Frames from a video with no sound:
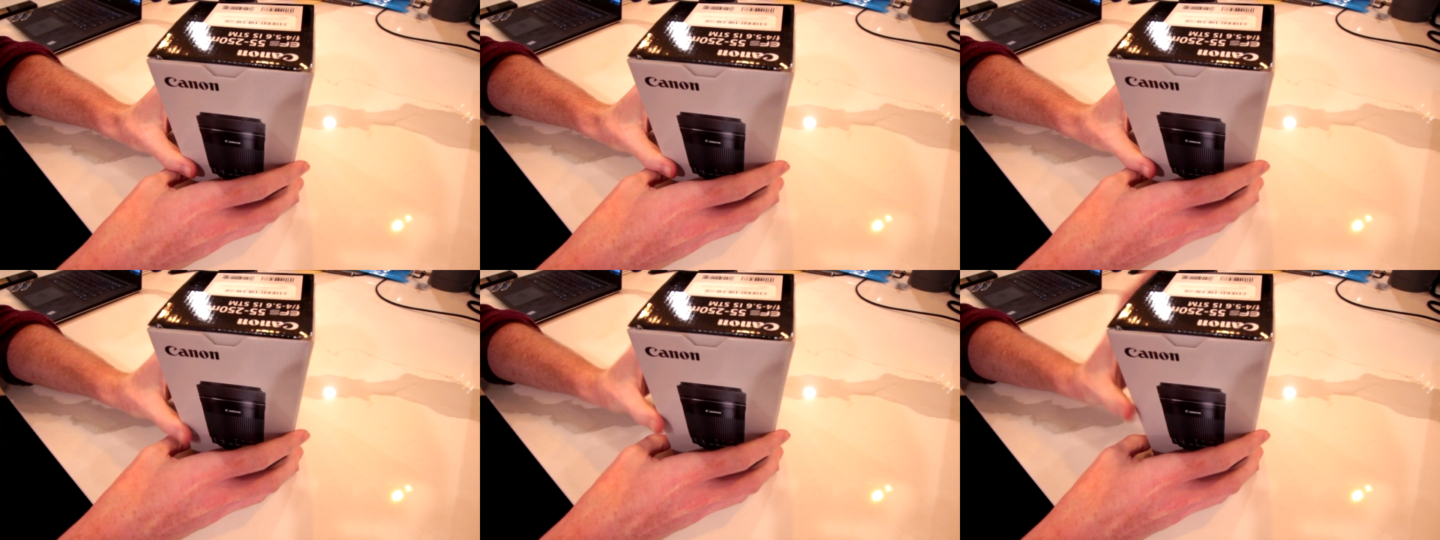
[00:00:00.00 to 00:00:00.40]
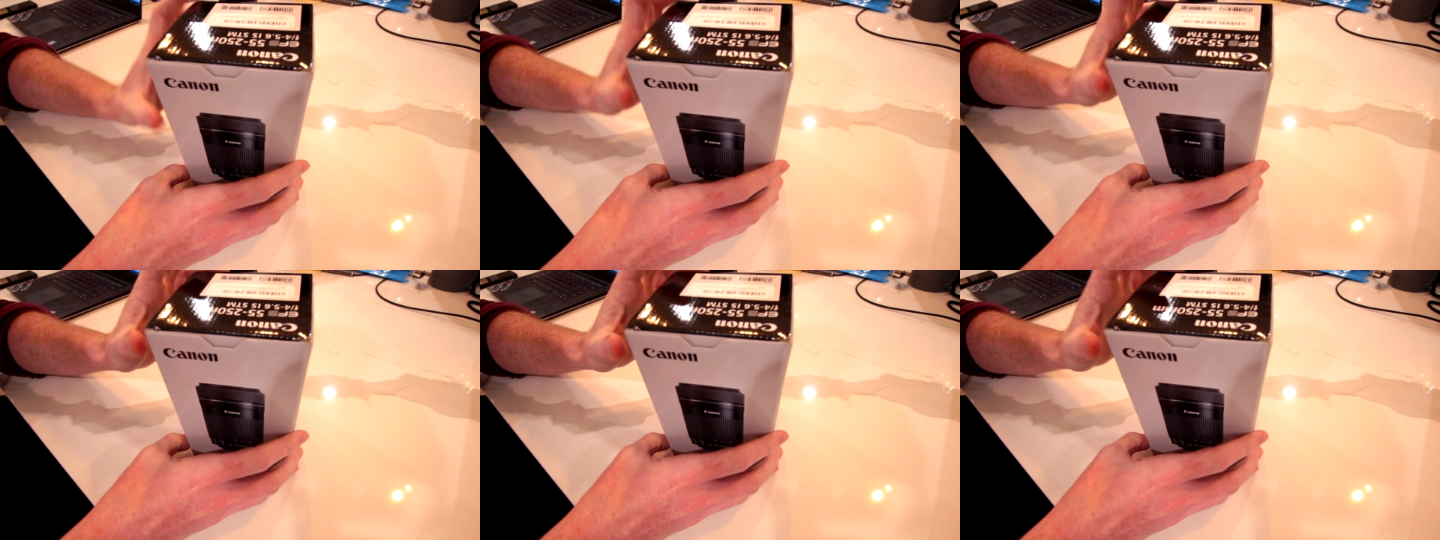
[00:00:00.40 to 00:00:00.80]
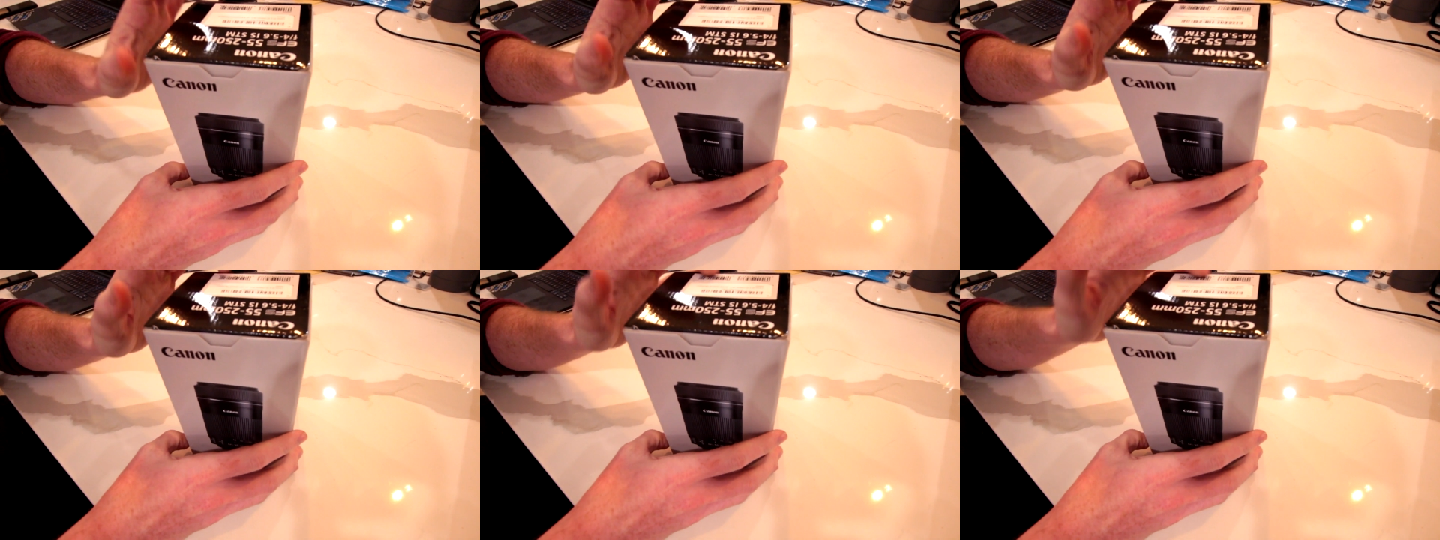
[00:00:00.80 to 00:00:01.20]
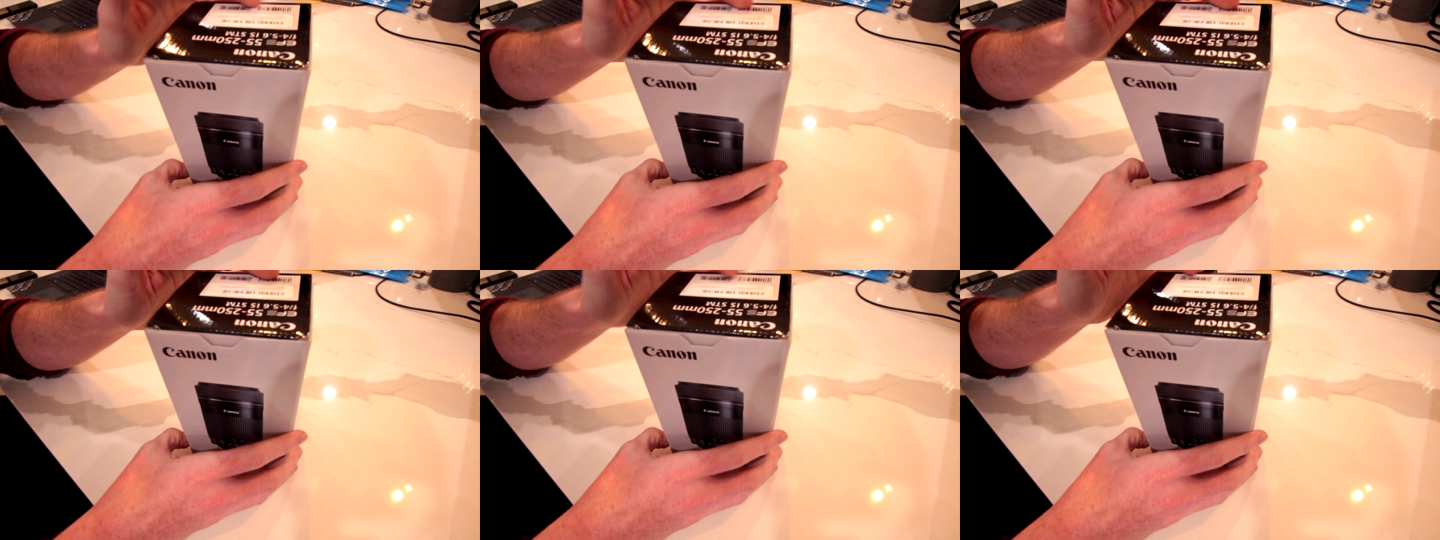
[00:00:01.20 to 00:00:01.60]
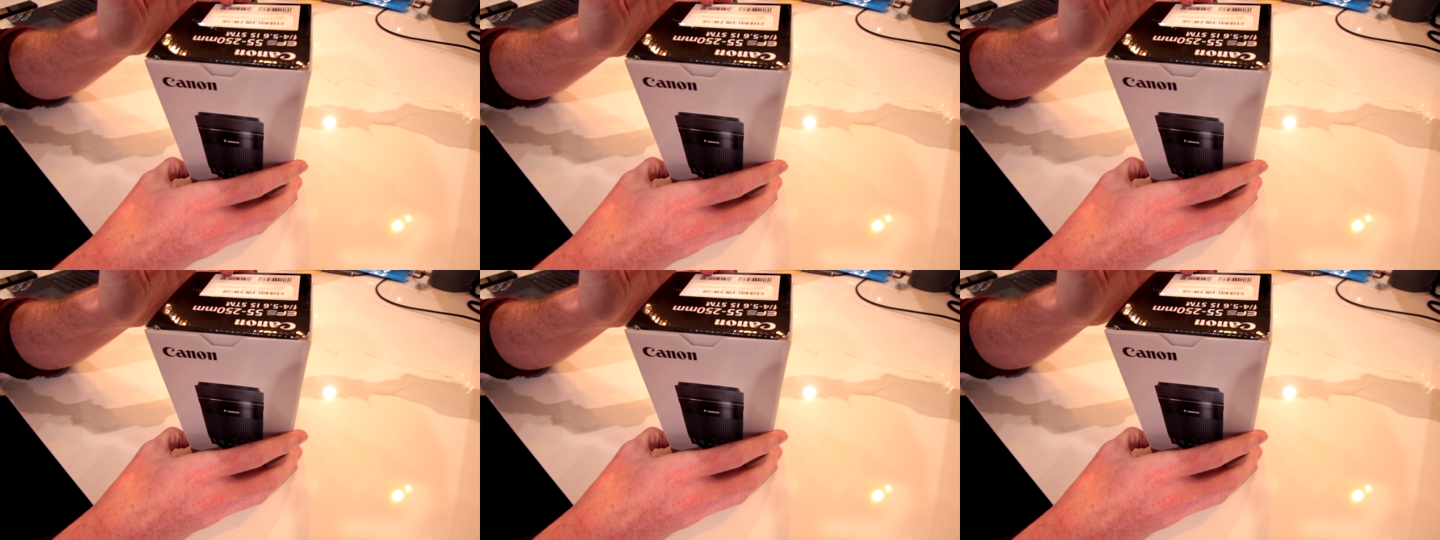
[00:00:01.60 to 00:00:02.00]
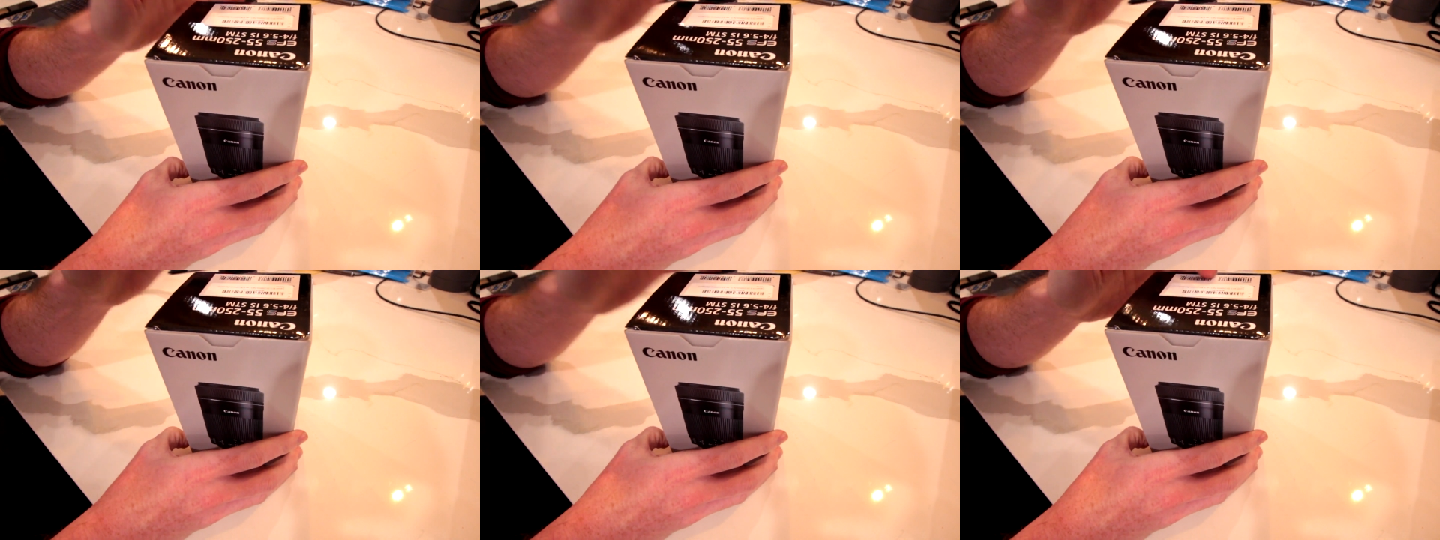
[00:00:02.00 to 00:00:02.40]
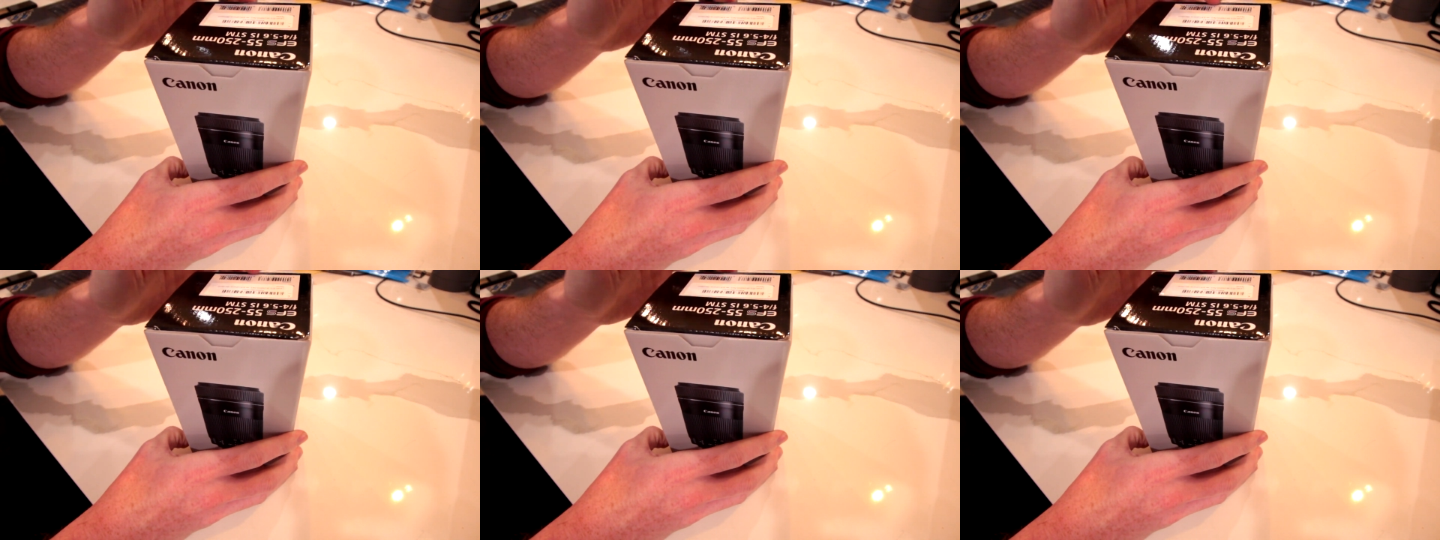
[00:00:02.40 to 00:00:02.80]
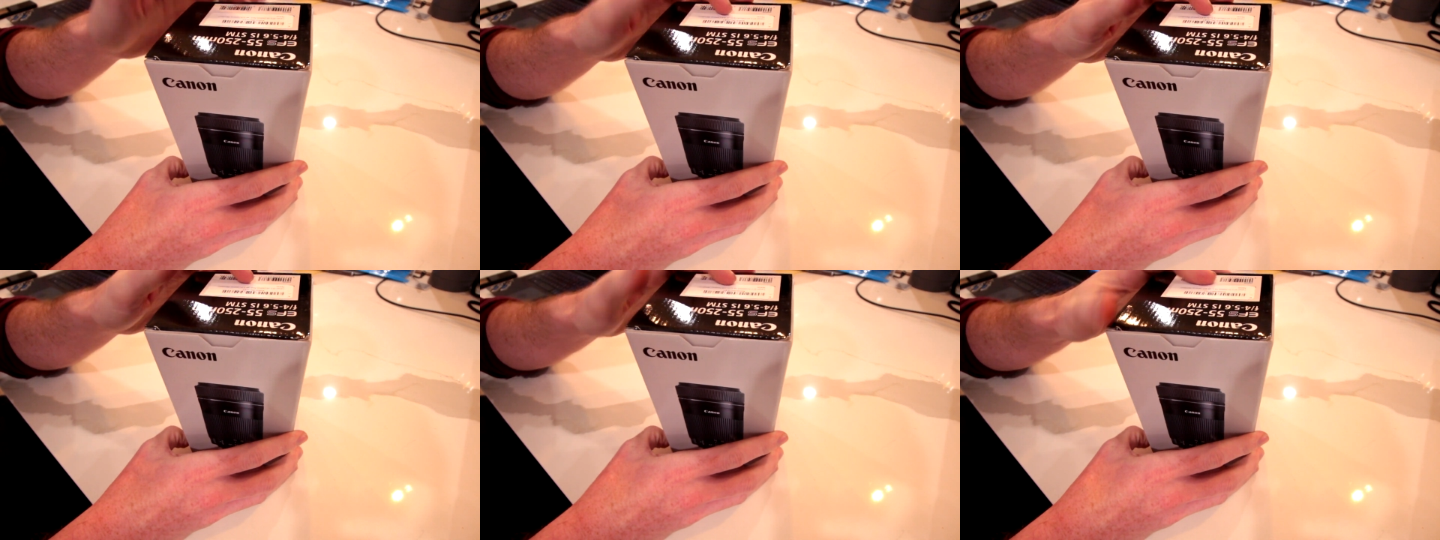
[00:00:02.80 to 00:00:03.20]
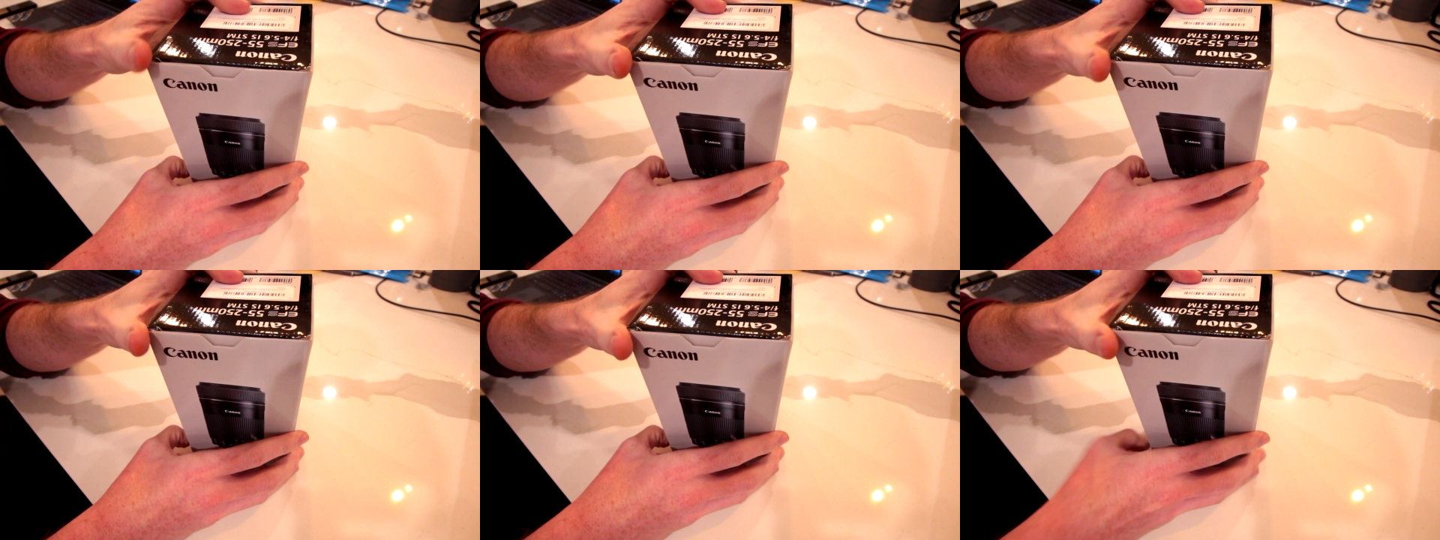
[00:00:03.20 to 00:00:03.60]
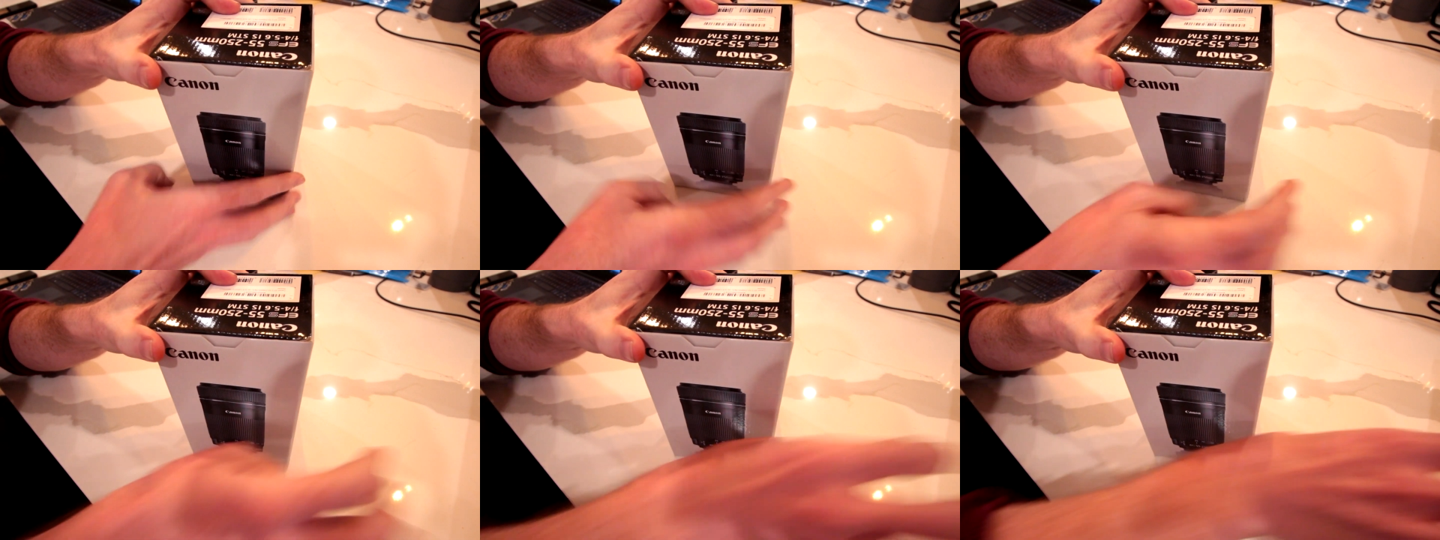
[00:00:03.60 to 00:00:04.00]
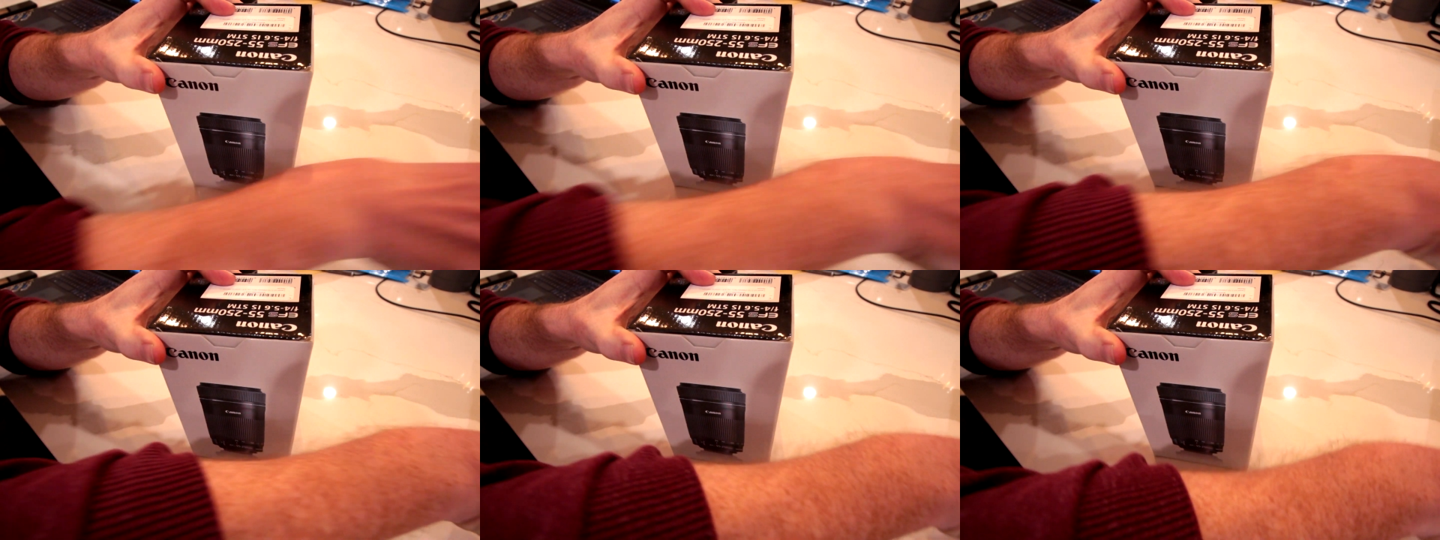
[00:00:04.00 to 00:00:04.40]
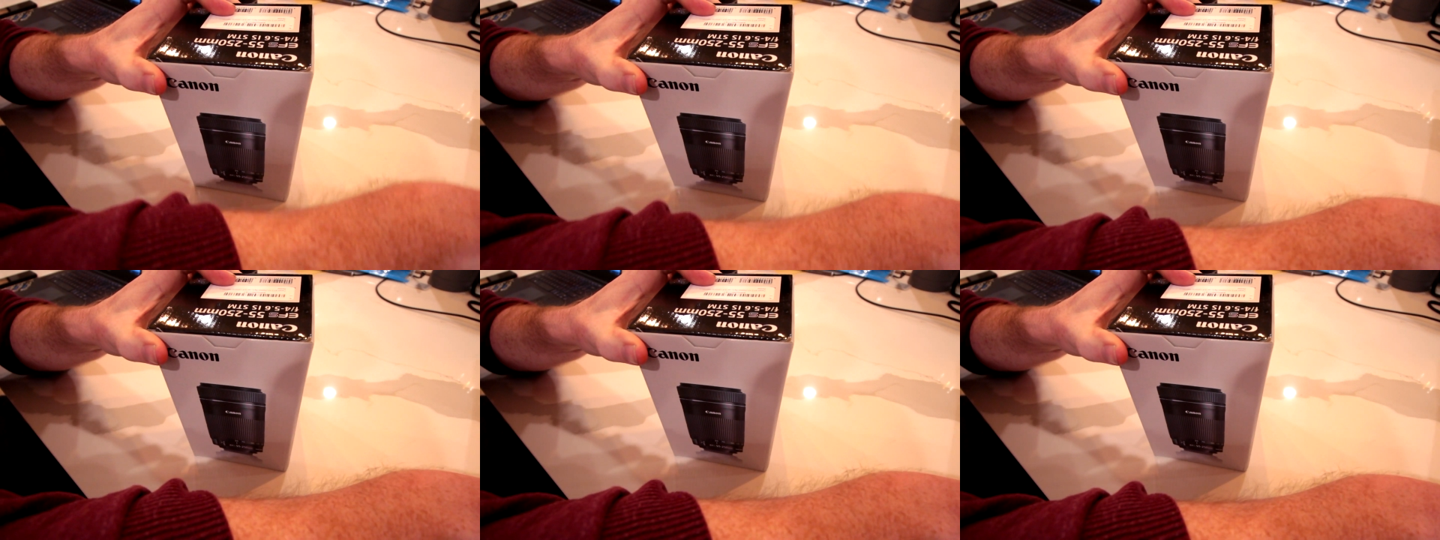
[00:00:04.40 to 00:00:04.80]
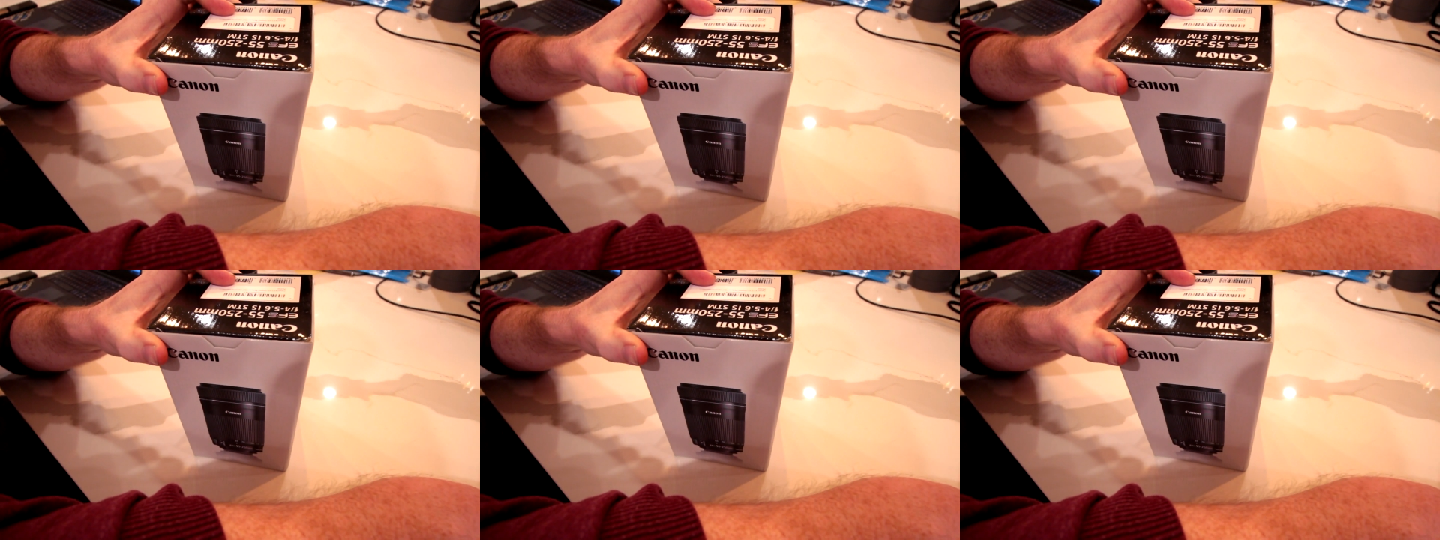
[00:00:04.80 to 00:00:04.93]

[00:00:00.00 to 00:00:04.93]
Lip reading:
(no speaker visible)